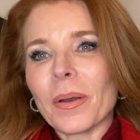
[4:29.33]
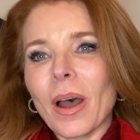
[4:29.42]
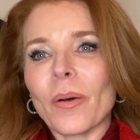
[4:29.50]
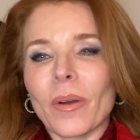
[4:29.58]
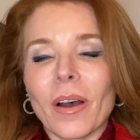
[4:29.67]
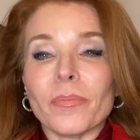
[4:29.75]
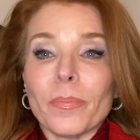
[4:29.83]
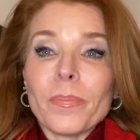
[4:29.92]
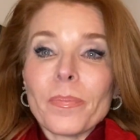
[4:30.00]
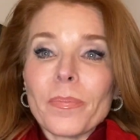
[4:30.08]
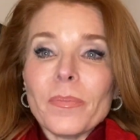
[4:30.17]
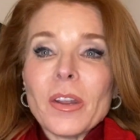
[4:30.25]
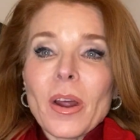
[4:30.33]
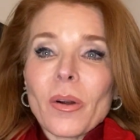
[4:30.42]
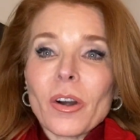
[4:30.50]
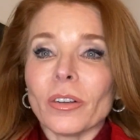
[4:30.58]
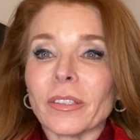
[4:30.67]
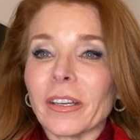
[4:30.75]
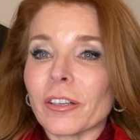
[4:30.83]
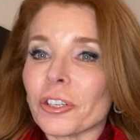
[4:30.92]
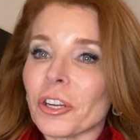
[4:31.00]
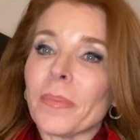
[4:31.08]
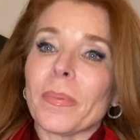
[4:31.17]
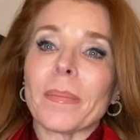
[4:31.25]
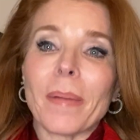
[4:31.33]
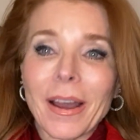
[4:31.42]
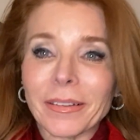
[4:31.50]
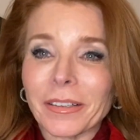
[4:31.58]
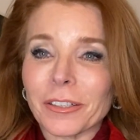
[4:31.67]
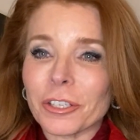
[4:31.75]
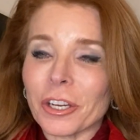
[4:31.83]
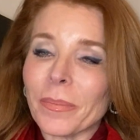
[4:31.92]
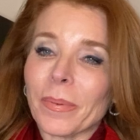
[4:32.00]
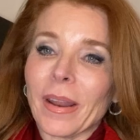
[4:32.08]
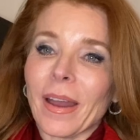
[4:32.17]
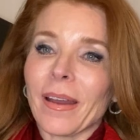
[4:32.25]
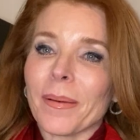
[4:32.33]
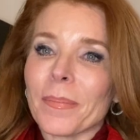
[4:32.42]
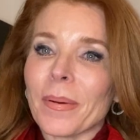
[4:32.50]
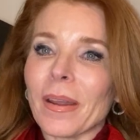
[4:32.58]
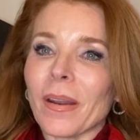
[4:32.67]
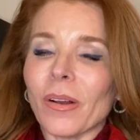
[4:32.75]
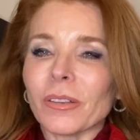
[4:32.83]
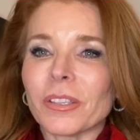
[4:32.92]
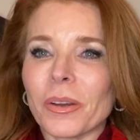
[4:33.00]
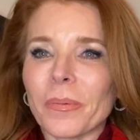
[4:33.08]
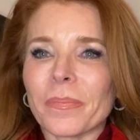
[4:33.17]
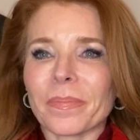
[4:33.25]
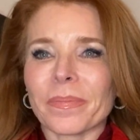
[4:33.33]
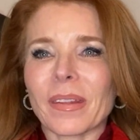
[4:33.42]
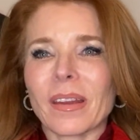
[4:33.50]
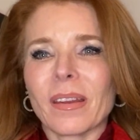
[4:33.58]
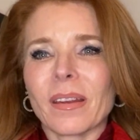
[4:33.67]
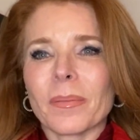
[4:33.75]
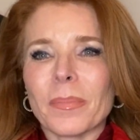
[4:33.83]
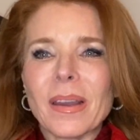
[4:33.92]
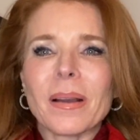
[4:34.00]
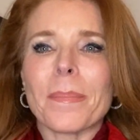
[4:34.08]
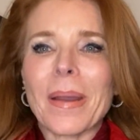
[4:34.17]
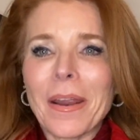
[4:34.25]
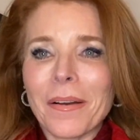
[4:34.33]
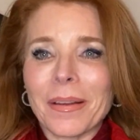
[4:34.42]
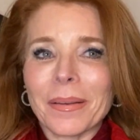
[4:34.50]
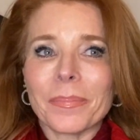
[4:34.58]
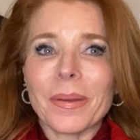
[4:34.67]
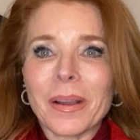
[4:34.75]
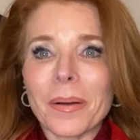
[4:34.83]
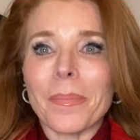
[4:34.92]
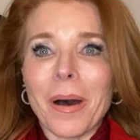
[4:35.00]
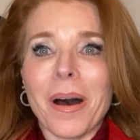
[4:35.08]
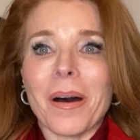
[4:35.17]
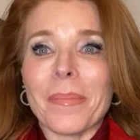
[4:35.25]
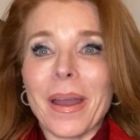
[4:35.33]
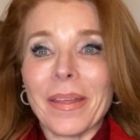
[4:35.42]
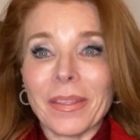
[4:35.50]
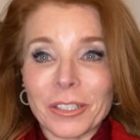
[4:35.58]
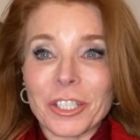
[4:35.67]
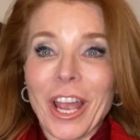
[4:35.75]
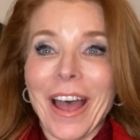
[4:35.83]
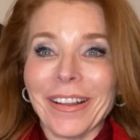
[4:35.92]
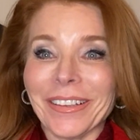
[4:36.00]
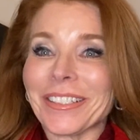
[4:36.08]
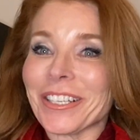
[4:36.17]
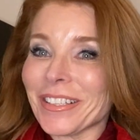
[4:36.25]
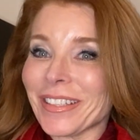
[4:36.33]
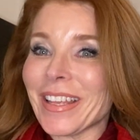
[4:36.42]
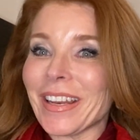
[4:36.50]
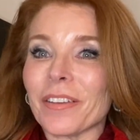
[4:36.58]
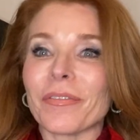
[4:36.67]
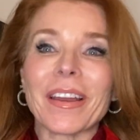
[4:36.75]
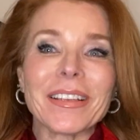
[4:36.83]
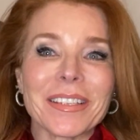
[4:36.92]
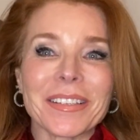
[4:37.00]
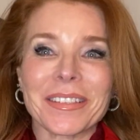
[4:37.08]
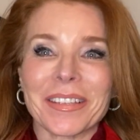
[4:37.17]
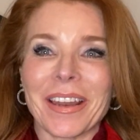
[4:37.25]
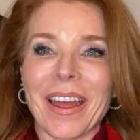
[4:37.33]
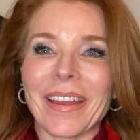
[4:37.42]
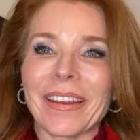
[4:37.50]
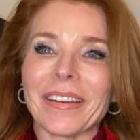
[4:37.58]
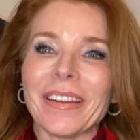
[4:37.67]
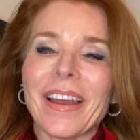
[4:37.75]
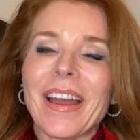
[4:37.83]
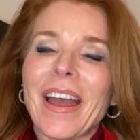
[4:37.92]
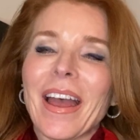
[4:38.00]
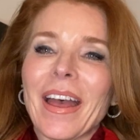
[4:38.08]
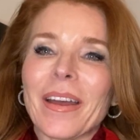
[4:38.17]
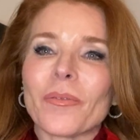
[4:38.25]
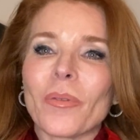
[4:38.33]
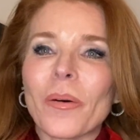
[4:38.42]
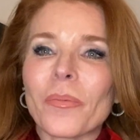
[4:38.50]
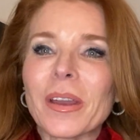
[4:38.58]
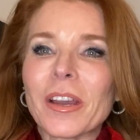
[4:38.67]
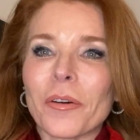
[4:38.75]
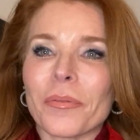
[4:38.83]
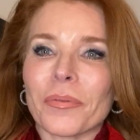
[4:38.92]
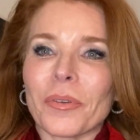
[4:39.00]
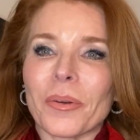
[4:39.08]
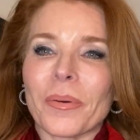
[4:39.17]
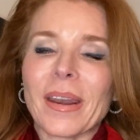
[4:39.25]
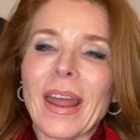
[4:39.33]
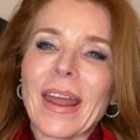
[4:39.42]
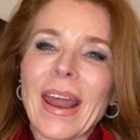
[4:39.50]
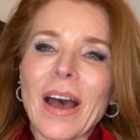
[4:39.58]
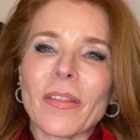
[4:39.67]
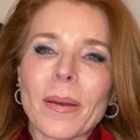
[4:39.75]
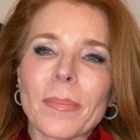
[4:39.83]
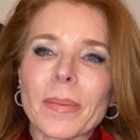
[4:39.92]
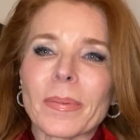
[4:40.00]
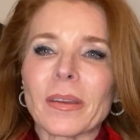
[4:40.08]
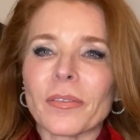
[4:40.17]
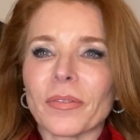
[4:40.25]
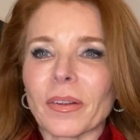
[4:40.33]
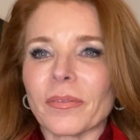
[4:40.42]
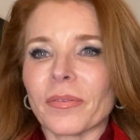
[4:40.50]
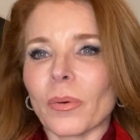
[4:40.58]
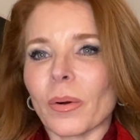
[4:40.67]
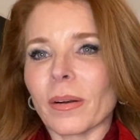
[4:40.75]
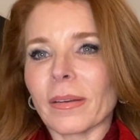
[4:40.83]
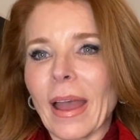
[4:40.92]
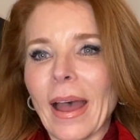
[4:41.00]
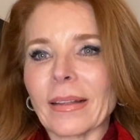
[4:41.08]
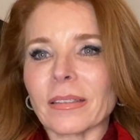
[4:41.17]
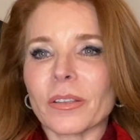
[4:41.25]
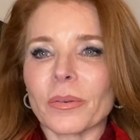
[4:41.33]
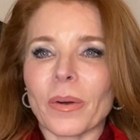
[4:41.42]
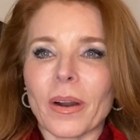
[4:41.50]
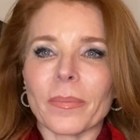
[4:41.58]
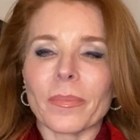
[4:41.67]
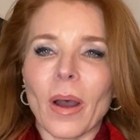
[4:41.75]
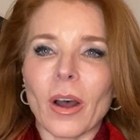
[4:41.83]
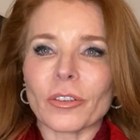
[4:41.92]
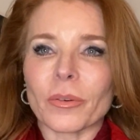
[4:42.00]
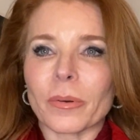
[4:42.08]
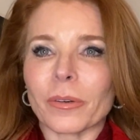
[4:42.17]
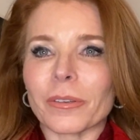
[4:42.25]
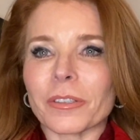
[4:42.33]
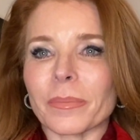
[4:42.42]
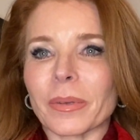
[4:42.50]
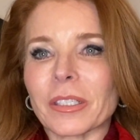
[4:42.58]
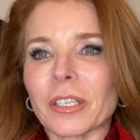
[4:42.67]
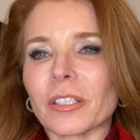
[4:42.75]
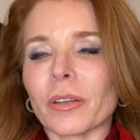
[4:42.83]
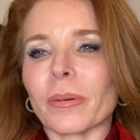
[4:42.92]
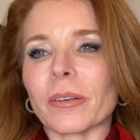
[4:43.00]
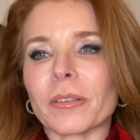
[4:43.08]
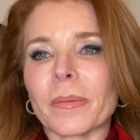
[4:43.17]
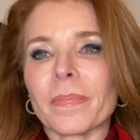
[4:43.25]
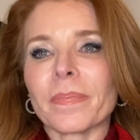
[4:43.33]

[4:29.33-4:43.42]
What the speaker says: her leadership and my leadership, but also being a parent, being a mom, and the challenges that it faces today, and what we go through, and how that might be different for dads who are entrepreneurs and business owners.